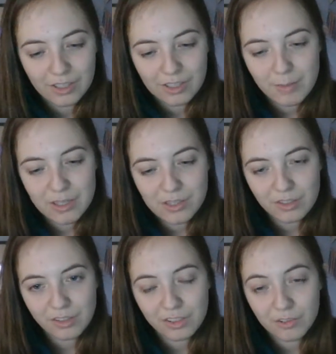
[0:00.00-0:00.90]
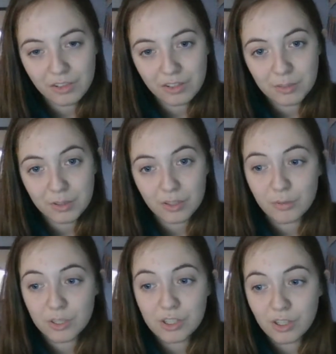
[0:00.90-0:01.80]
They mentioned Cinder in this
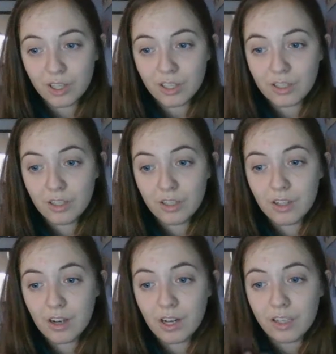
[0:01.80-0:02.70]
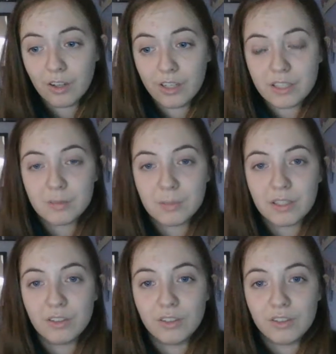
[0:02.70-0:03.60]
episode, which like I liked
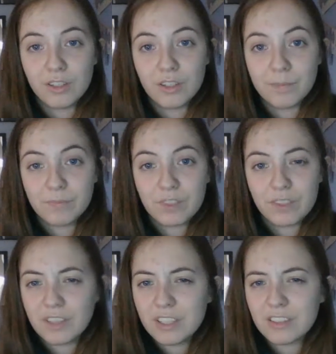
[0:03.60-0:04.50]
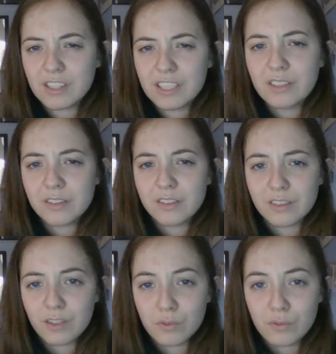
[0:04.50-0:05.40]
because Cinder
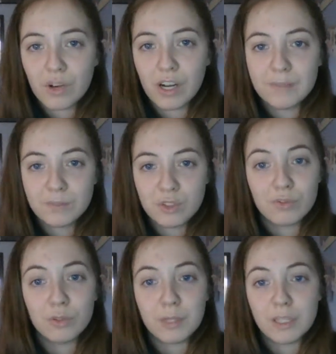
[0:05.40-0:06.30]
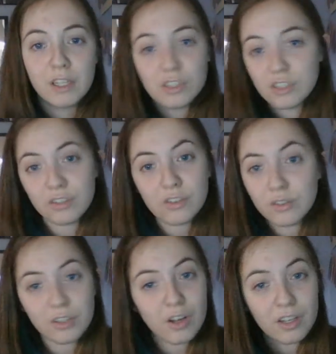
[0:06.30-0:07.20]
is a threat to RWBY. She's
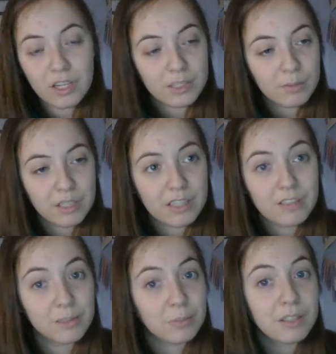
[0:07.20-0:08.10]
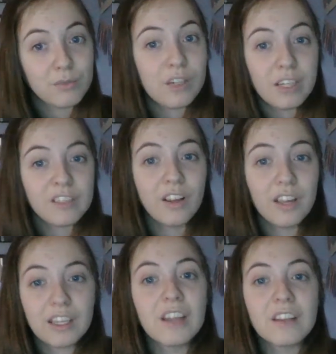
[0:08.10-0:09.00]
not anywhere near as big a threat as
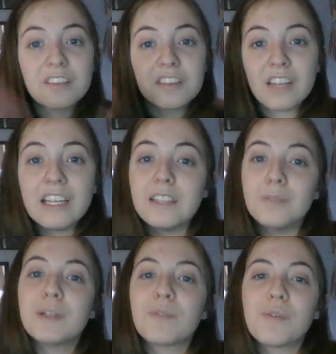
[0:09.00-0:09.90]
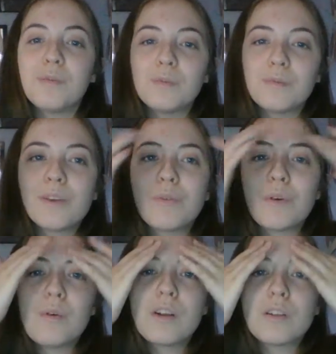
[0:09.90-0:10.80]
like Salem and everyone
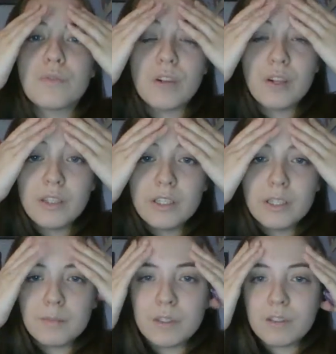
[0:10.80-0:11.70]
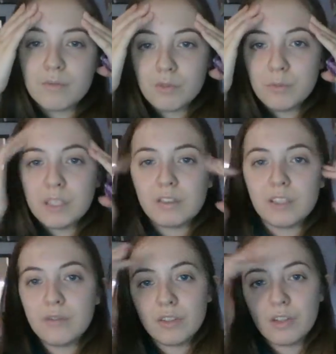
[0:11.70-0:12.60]
working for her. But RWBY doesn't
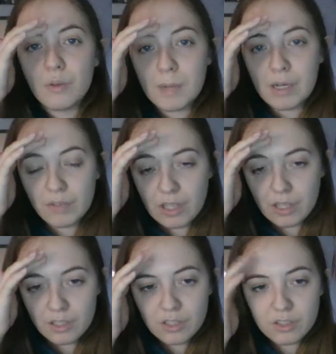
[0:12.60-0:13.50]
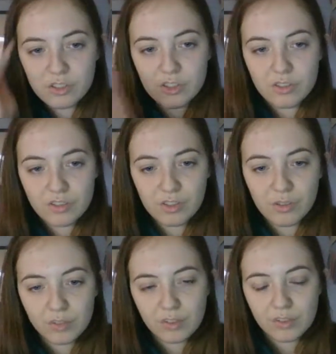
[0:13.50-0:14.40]
even know about that. She just
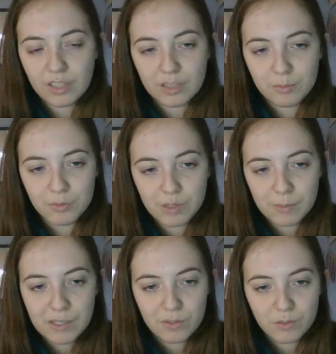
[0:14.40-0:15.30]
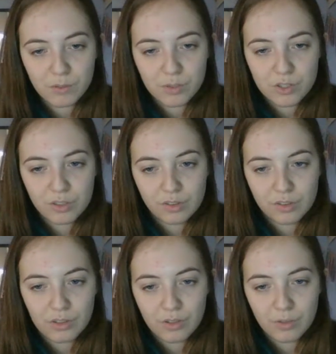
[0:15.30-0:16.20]
knows Salem's really powerful. She doesn't
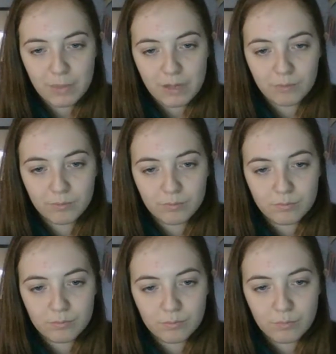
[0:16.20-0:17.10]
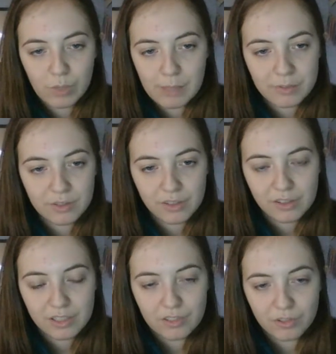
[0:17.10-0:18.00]
know about what happened to
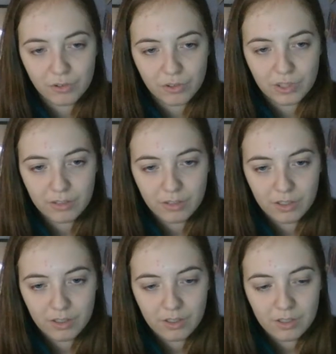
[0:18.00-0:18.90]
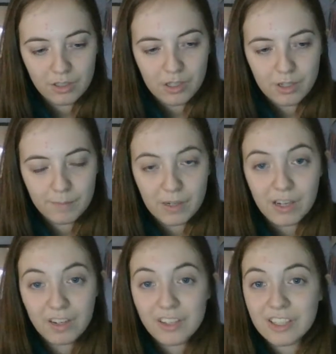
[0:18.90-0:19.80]
Cinder or anything. But
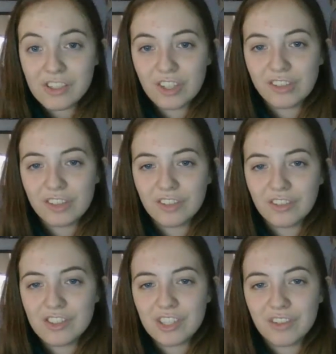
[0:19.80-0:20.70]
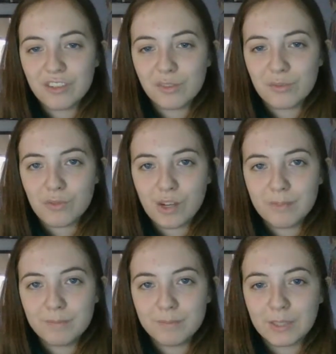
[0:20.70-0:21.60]
I like that she's acknowledging her as a
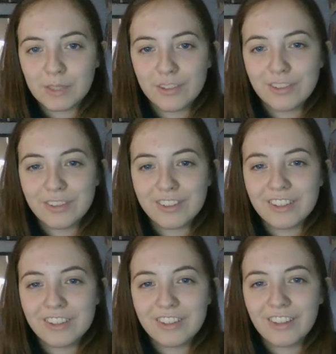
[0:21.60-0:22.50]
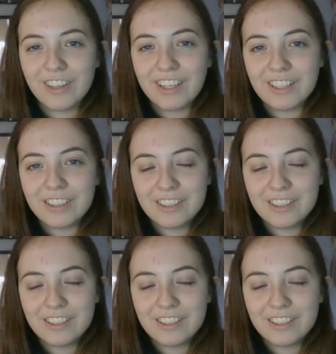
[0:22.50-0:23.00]
threat. Because Cinder's like...